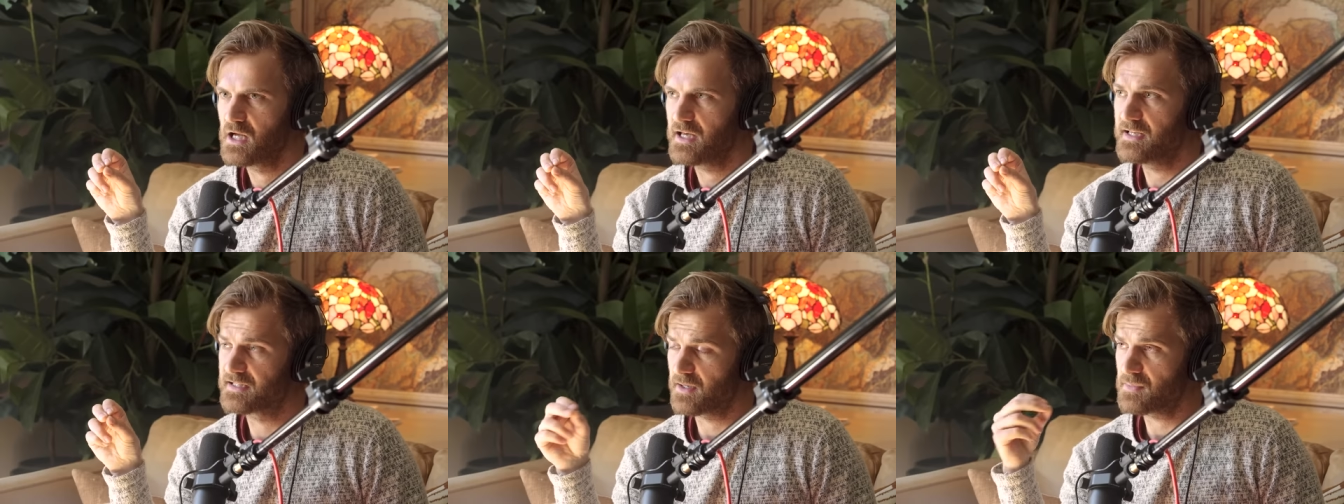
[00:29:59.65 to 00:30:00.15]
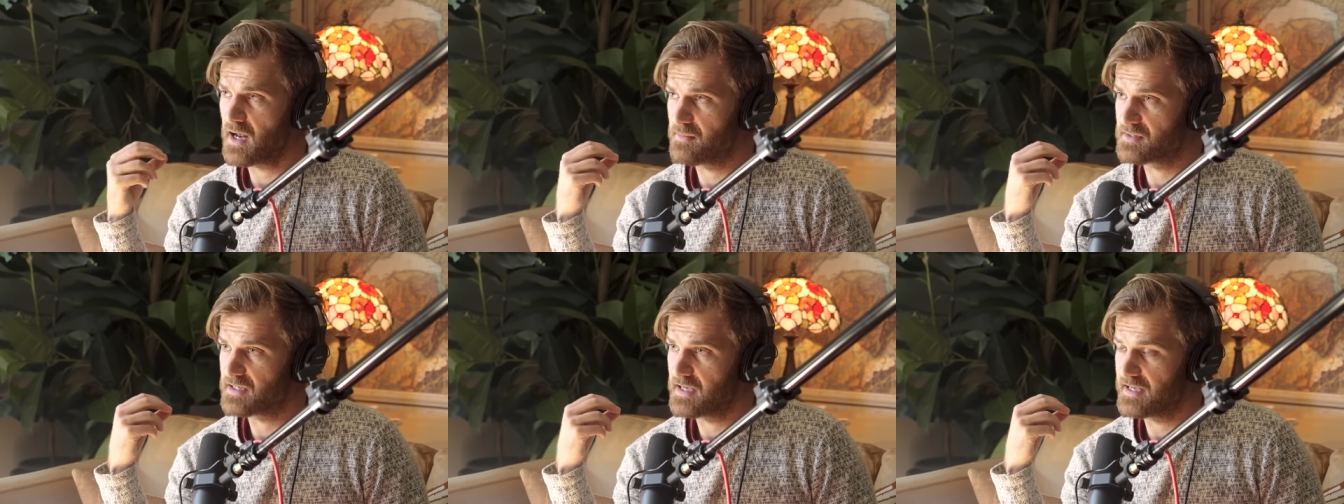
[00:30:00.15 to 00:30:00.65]
He
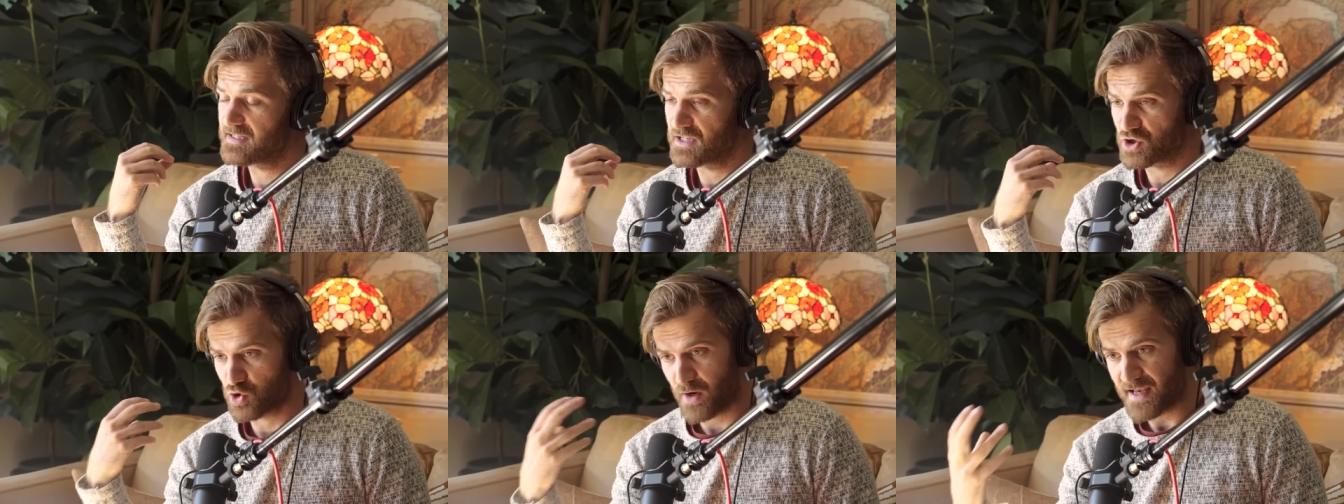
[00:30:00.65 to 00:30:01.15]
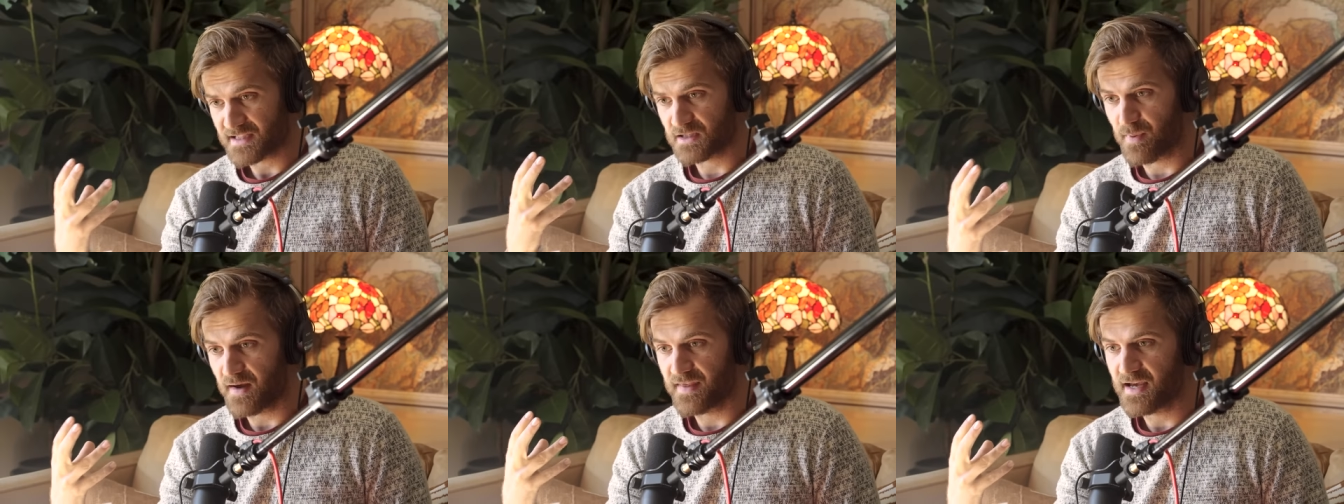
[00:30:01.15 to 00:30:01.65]
sometimes is entranced
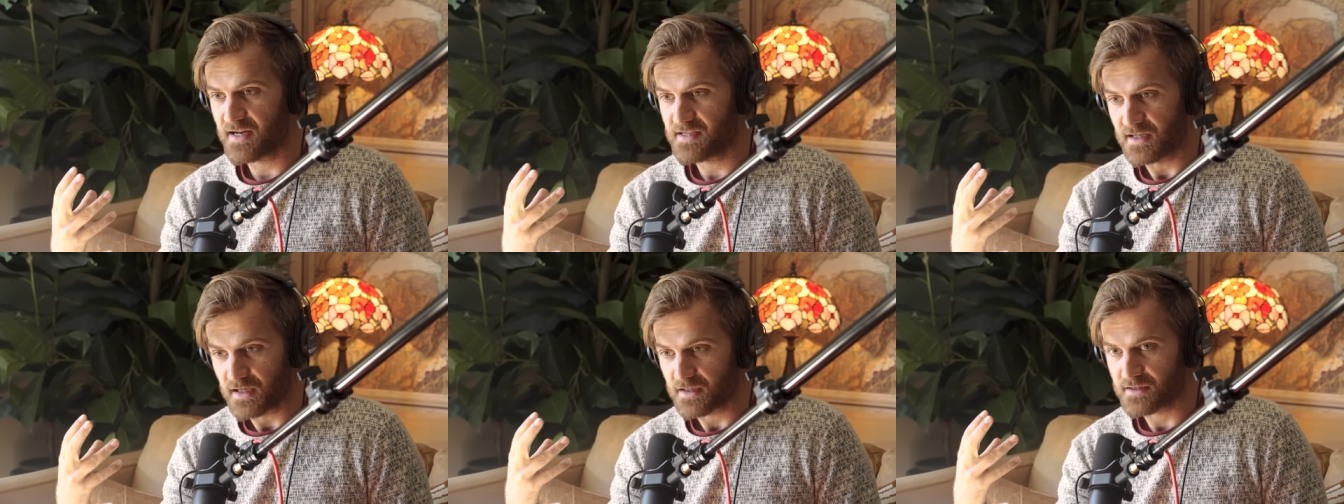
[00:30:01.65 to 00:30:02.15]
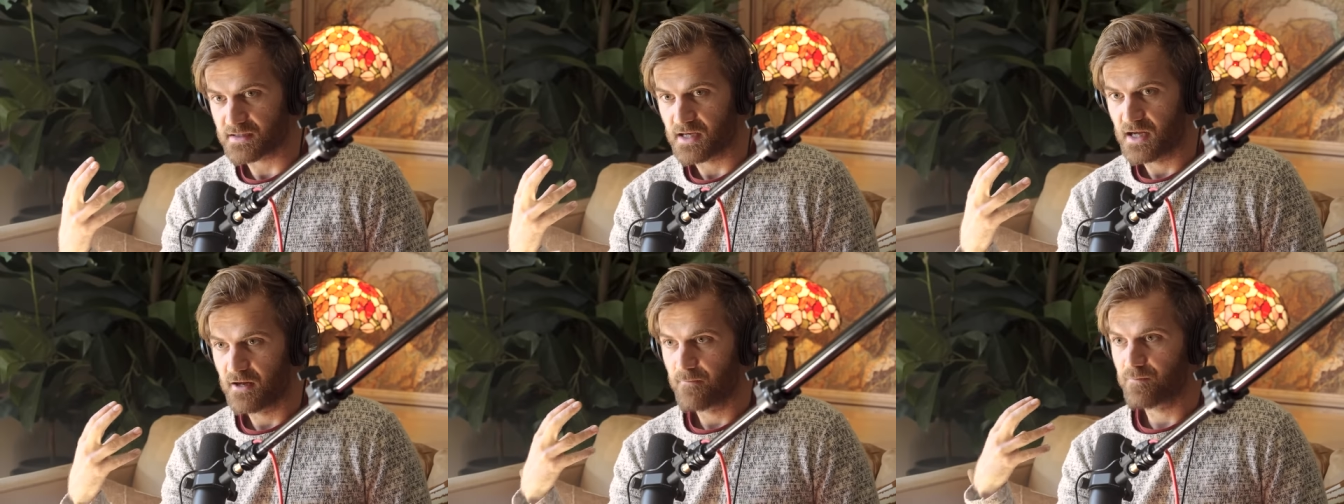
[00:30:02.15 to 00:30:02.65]
by the ideas
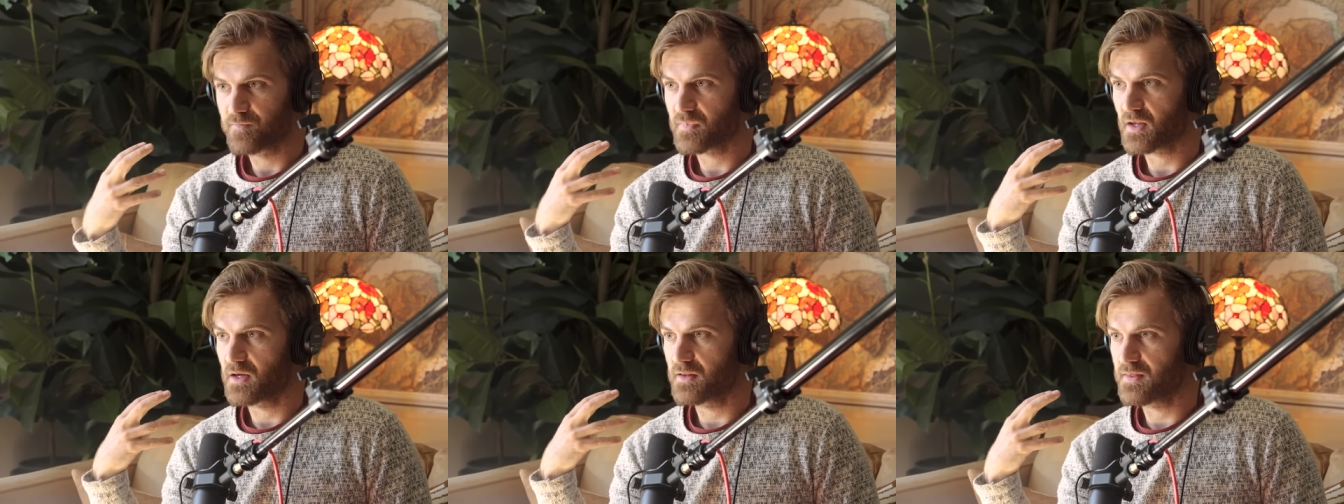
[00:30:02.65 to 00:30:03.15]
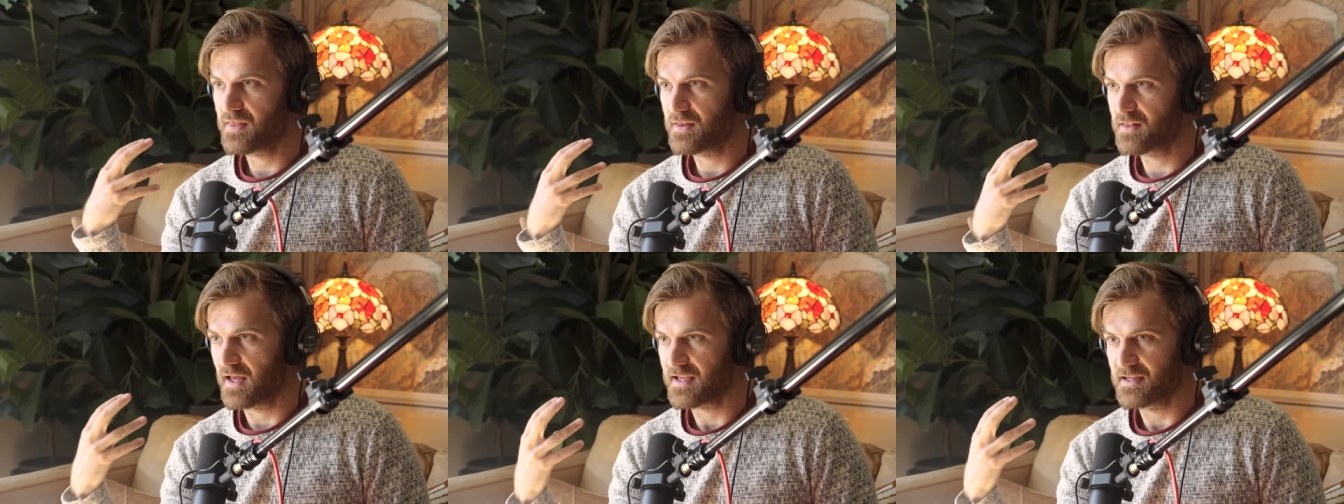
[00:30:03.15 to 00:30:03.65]
that,
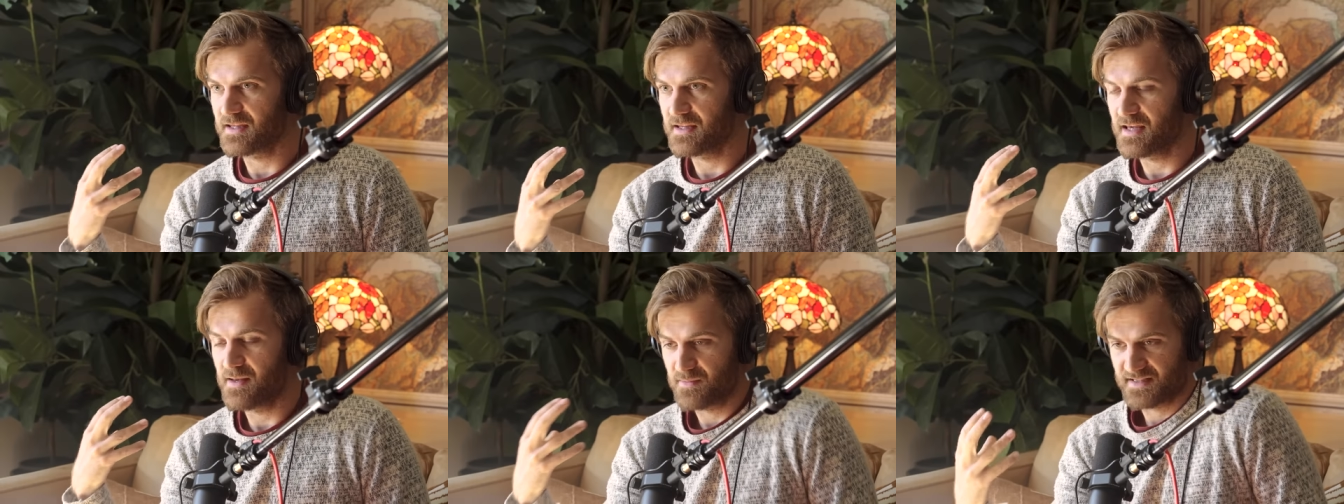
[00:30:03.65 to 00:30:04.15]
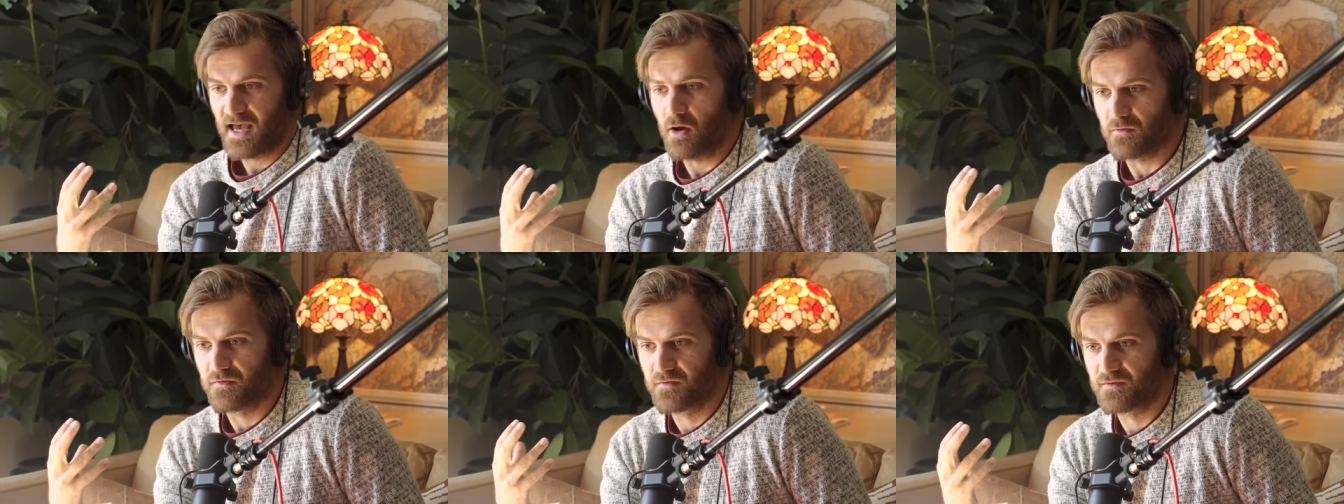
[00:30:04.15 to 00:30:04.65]
like,
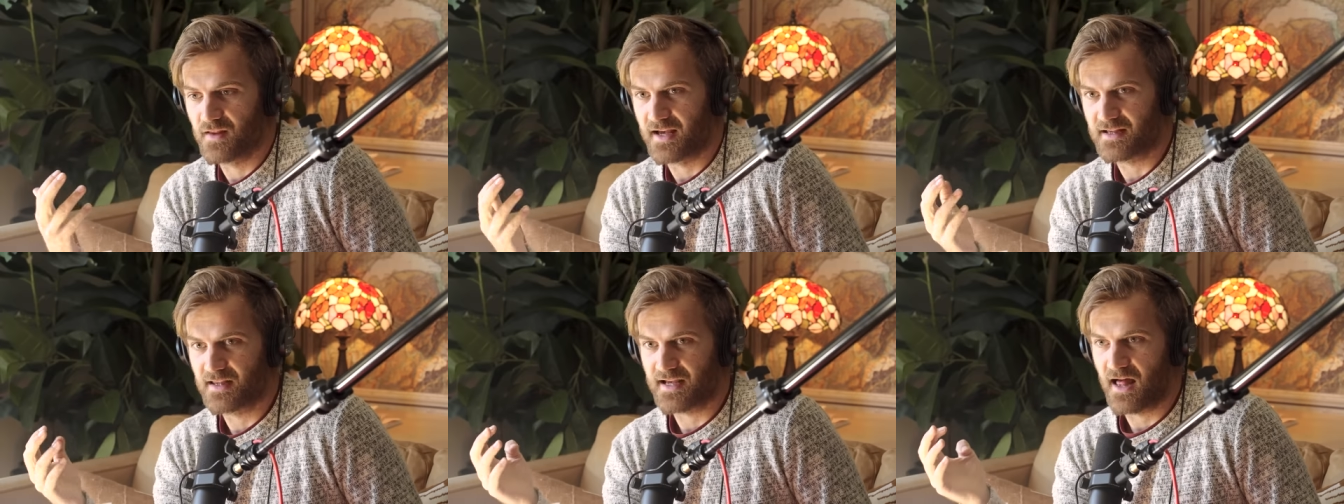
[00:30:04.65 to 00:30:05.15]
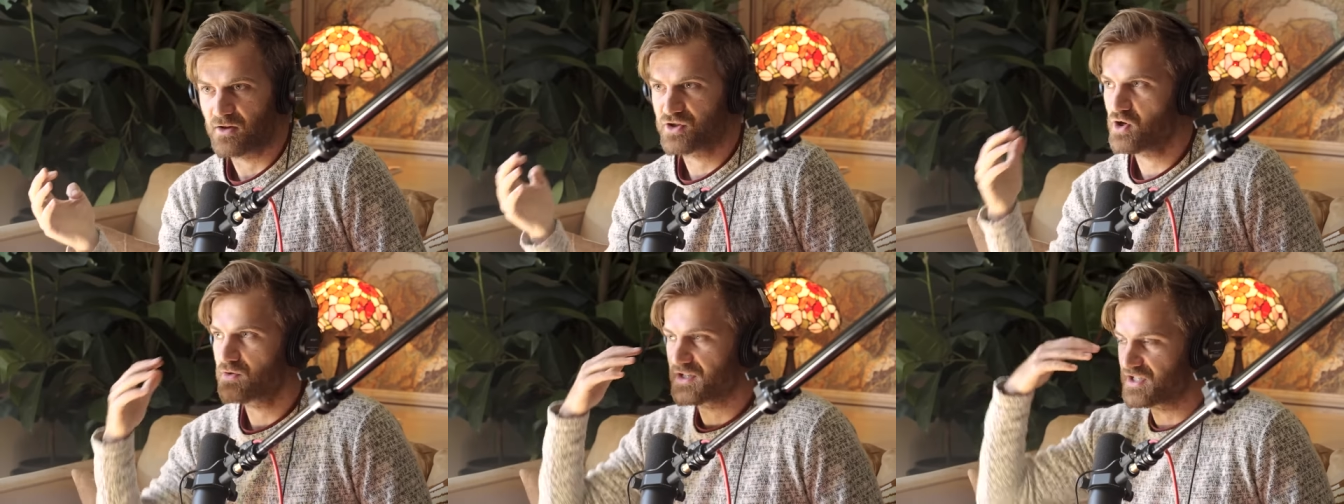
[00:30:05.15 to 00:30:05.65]
himself. Like, like Alex Jones is